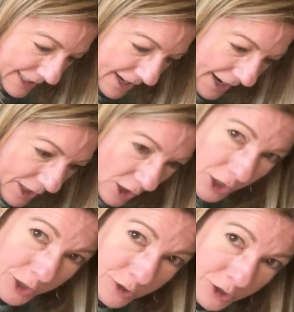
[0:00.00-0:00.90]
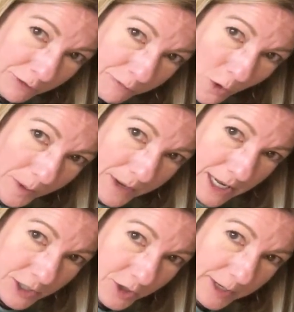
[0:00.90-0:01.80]
to kind of lose your form.
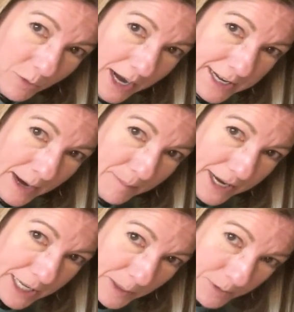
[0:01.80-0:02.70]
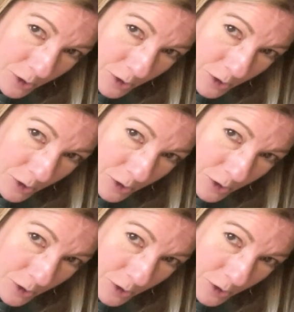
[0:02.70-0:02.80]
So like right now, my hips are